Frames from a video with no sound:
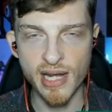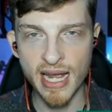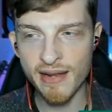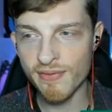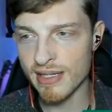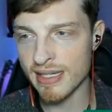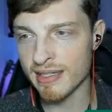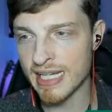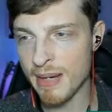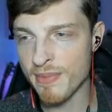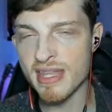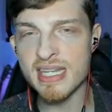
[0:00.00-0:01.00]
I have the
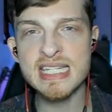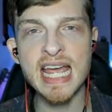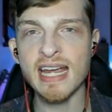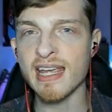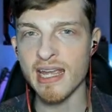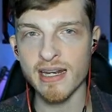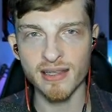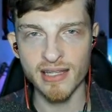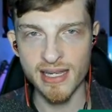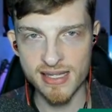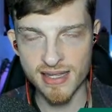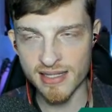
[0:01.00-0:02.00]
game of the decade, at
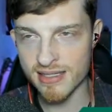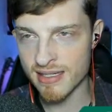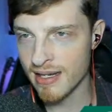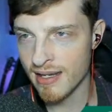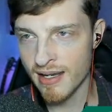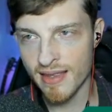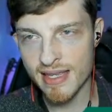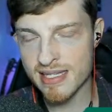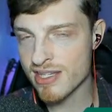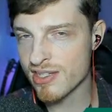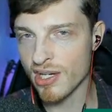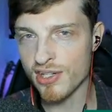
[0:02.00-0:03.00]
least. This
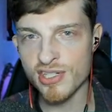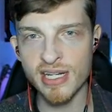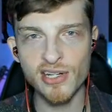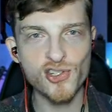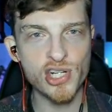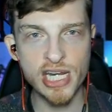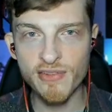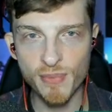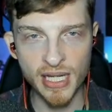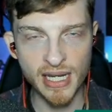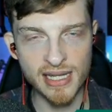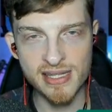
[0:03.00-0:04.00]
is such an
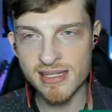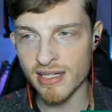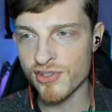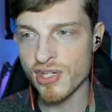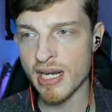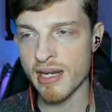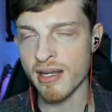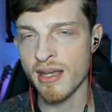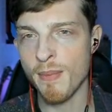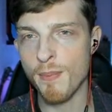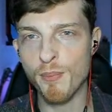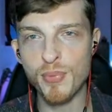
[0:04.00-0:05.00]
achievement and such a
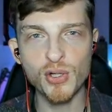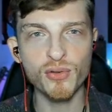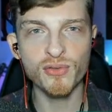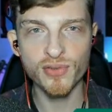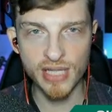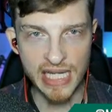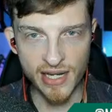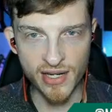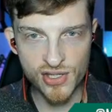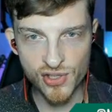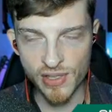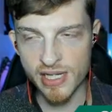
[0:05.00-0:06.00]
boon for the
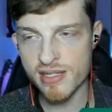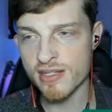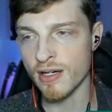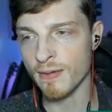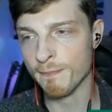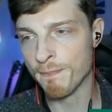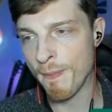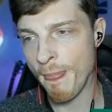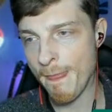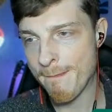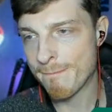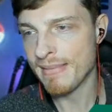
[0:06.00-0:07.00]
industry. So
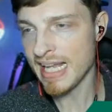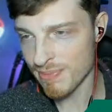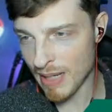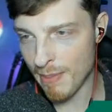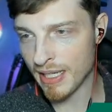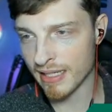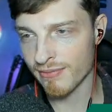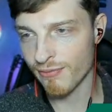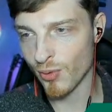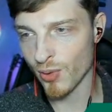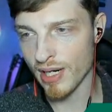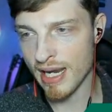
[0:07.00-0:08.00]
that's my pick
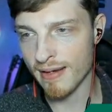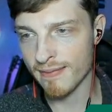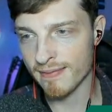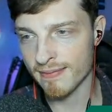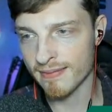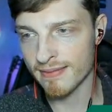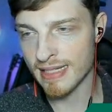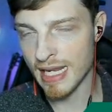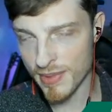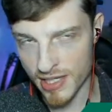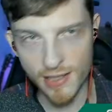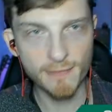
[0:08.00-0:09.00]
for
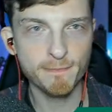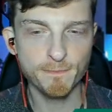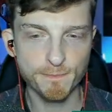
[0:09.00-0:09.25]
game of the year.